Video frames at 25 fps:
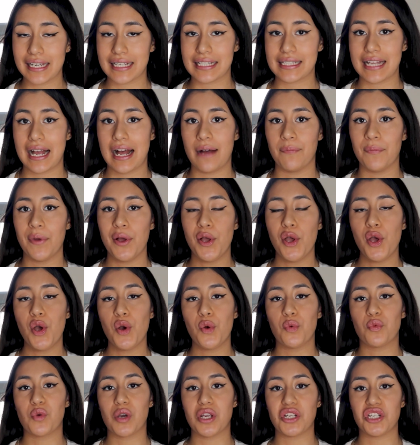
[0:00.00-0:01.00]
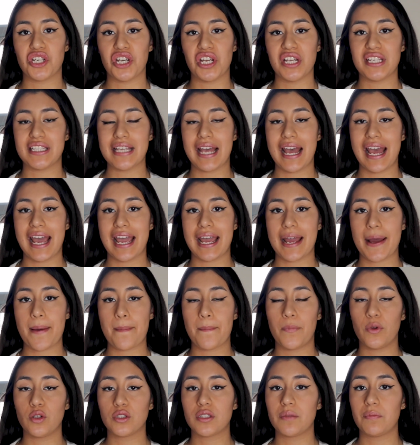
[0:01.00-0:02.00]
exam, which is a
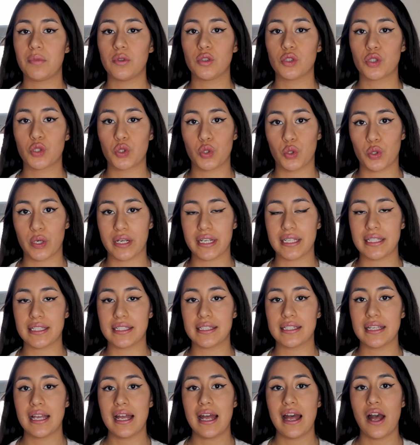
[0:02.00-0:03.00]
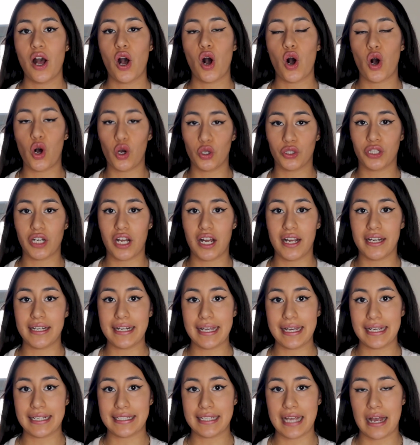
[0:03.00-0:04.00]
multiple choice online
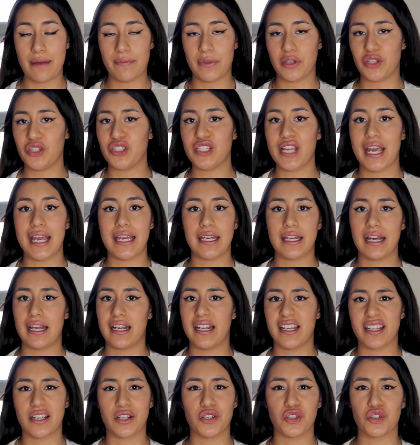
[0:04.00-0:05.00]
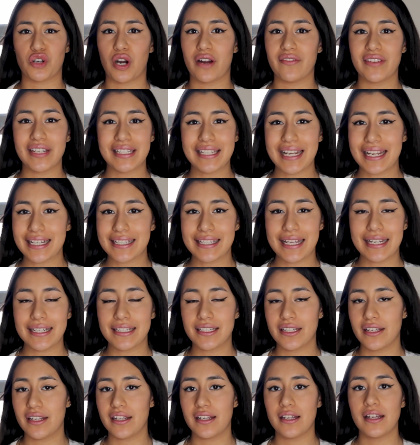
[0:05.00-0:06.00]
exam that you take at like a driving test
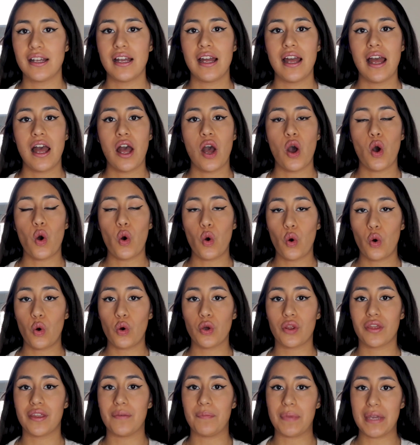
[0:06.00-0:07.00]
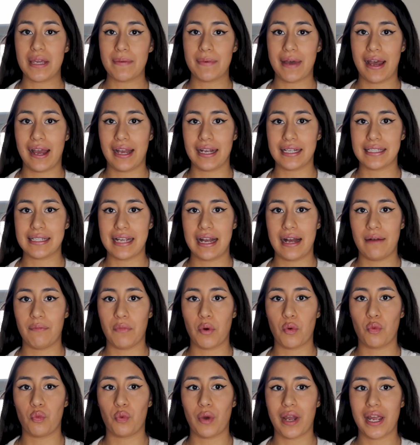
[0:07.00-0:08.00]
centre, or the BMAT exam,
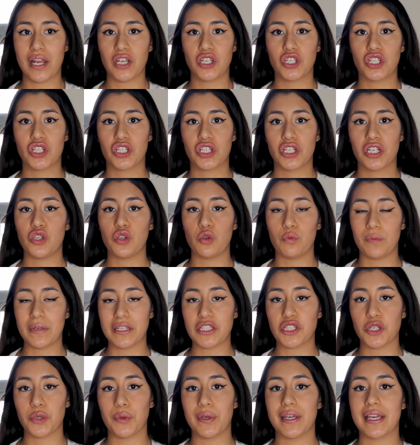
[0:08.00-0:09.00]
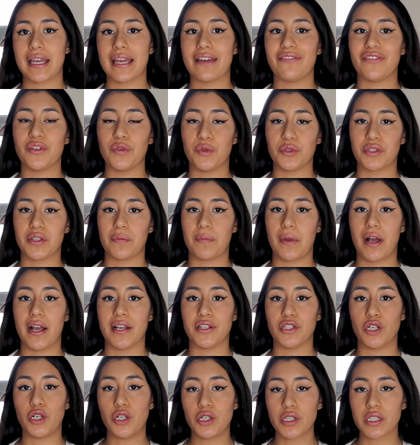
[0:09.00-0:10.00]
which you'll be doing if you want to apply
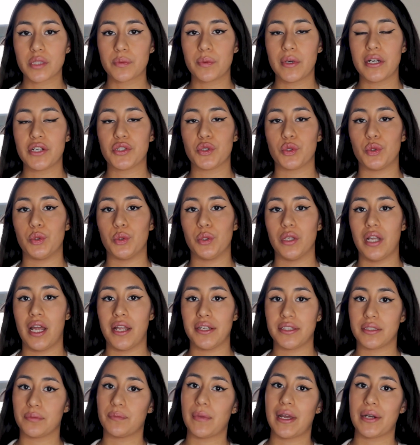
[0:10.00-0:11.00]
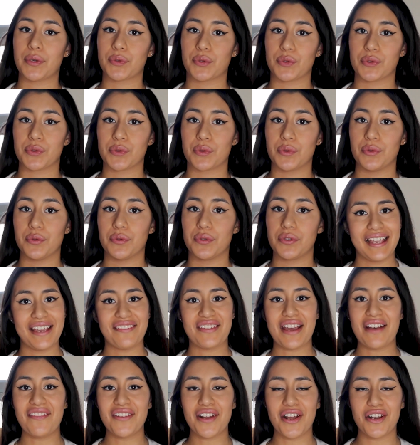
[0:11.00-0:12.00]
to Oxbridge or London medical schools. If
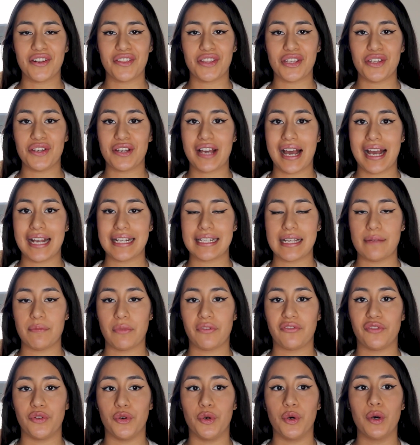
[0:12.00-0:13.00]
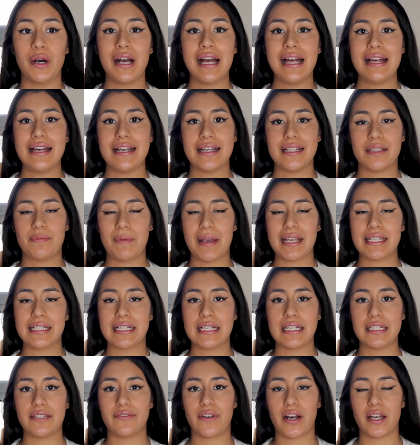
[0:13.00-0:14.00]
you haven't heard of the UCAT exam before, it's
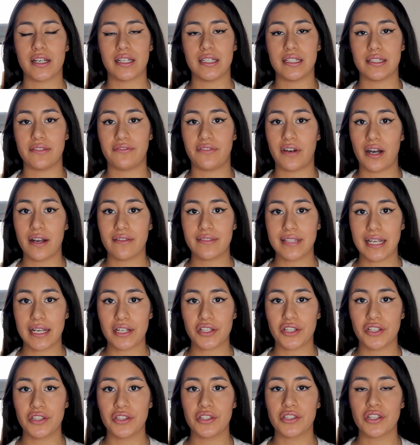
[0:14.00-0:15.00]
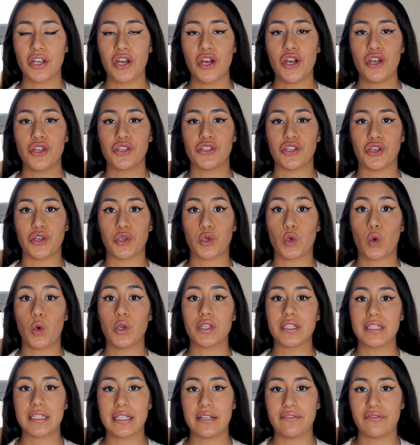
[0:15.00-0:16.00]
basically divided into five sections. So
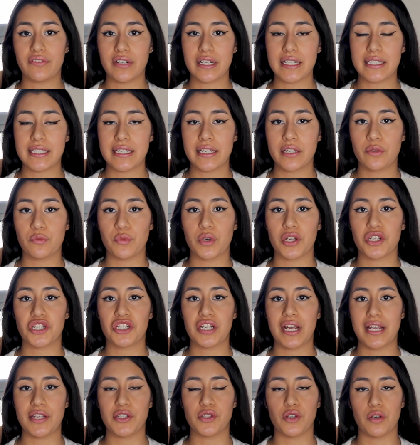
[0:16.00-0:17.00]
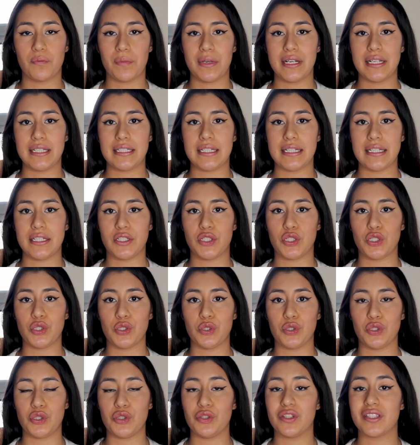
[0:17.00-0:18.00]
quantitative reasoning, which tests your ability to
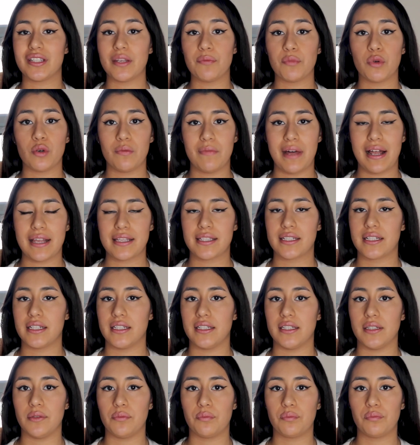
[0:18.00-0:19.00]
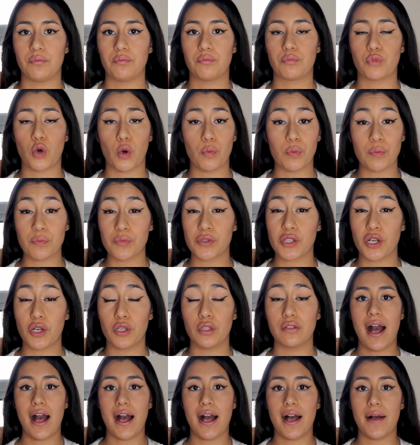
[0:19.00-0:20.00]
use simple maths to problem
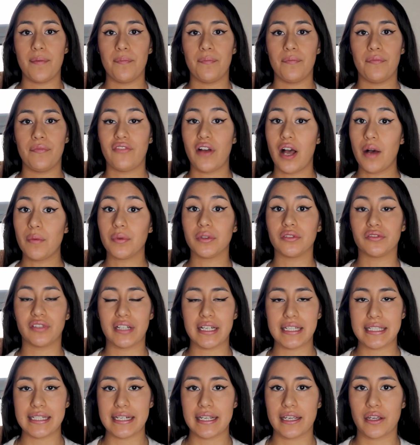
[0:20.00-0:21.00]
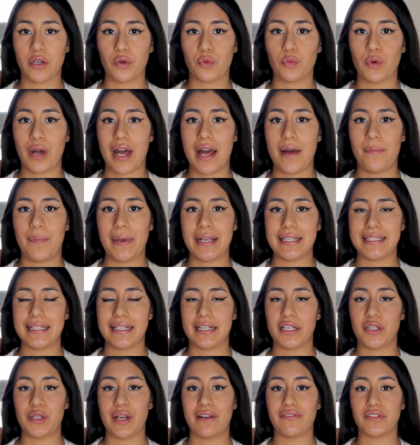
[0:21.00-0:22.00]
solve. Verbal reasoning, where
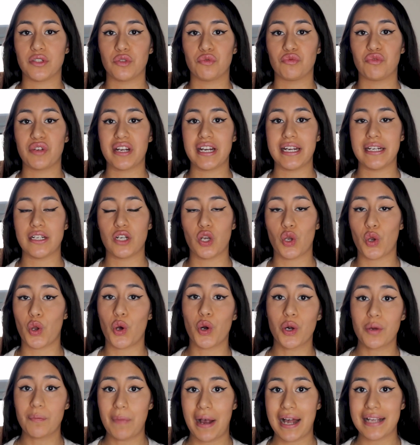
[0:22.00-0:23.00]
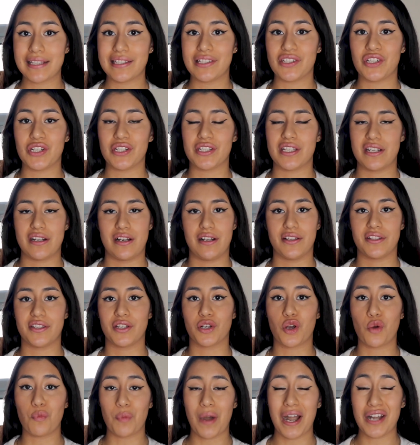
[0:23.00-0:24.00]
basically you have to read long passages and answer
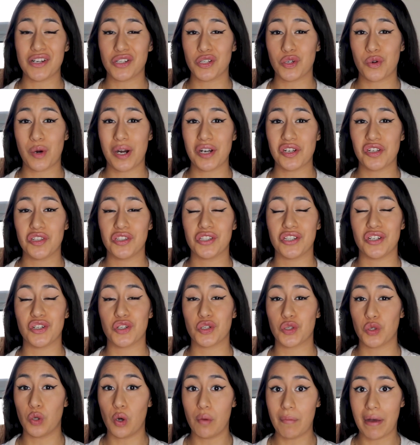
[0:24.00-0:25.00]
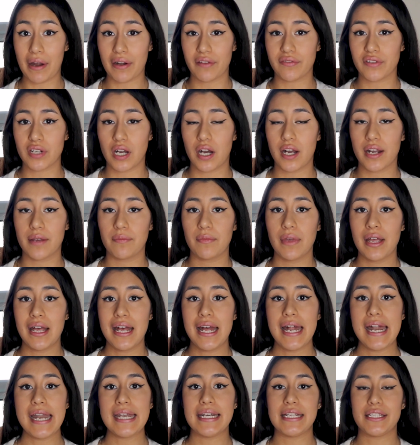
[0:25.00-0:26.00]
comprehension questions in a short amount of time.
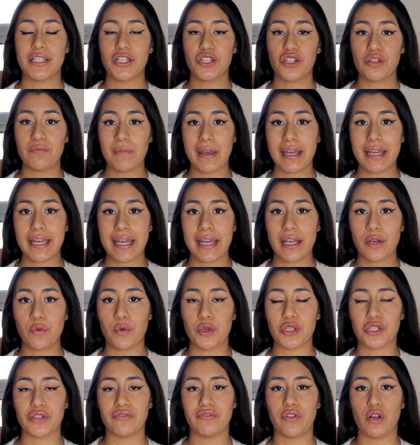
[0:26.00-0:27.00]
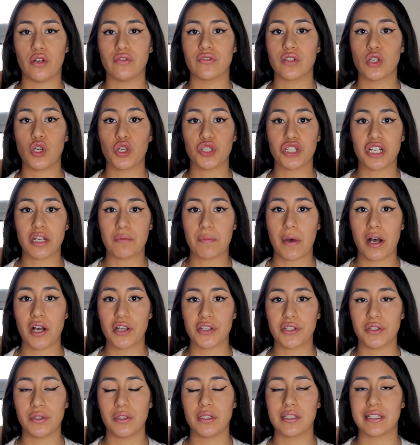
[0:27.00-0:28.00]
Decision making, which involves logic
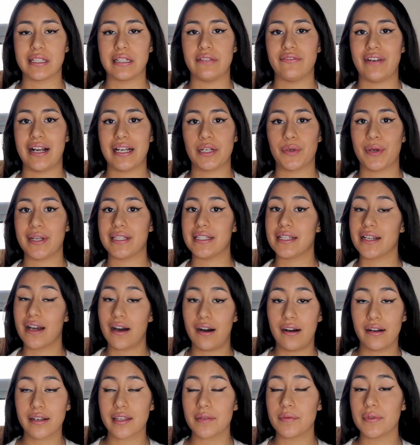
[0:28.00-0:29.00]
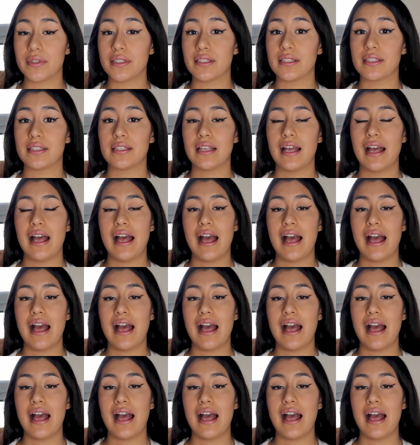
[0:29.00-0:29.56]
puzzles and evaluating arguments.